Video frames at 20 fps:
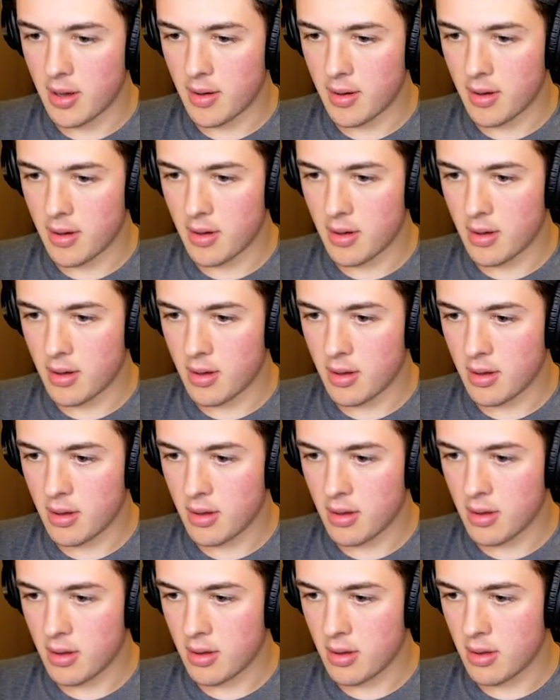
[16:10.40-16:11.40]
four more. Should we
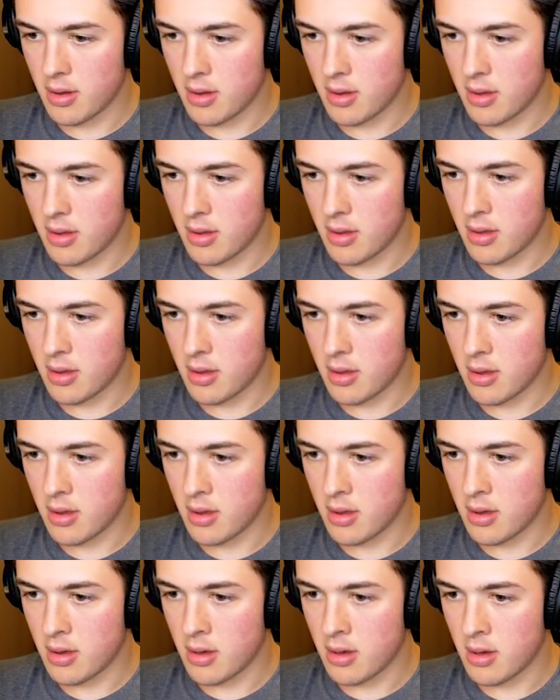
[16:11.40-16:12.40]
open another one right now, or
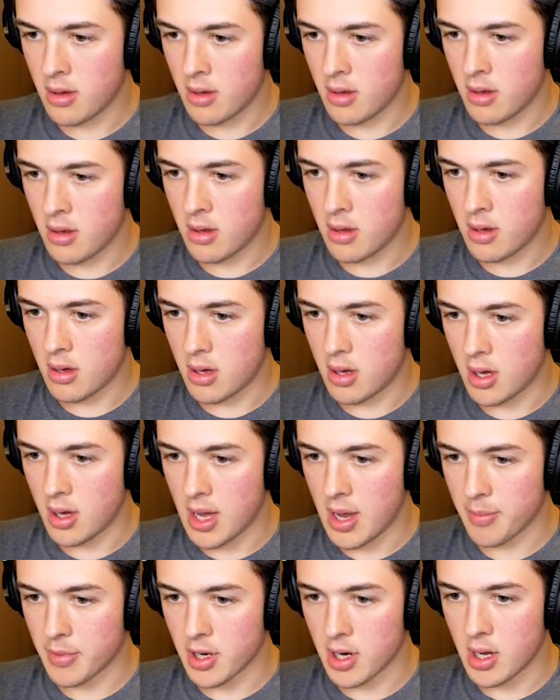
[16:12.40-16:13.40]
what? What do you want to
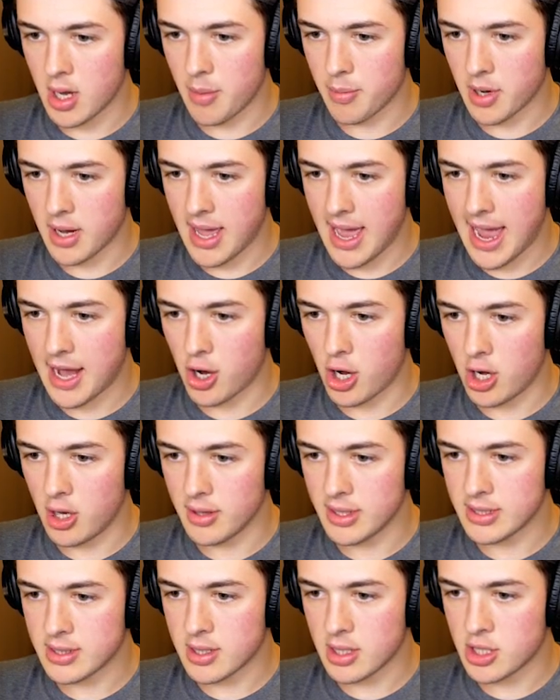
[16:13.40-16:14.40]
yeah, do? I'm gonna I'm gonna add all
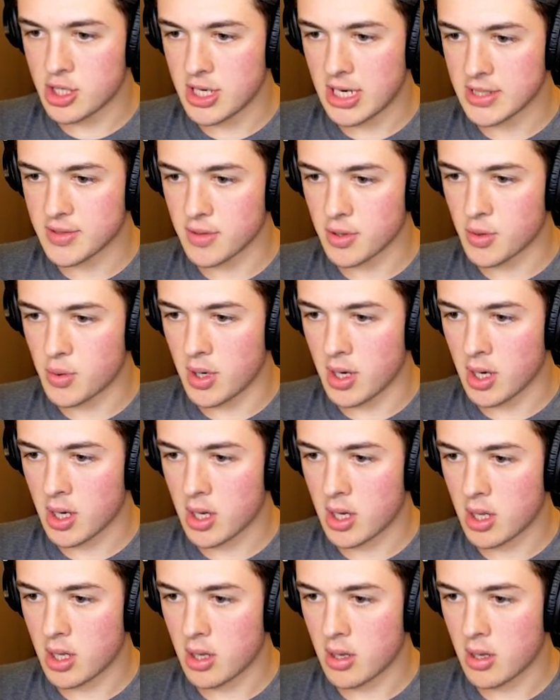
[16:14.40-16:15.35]
these to the chest real quick.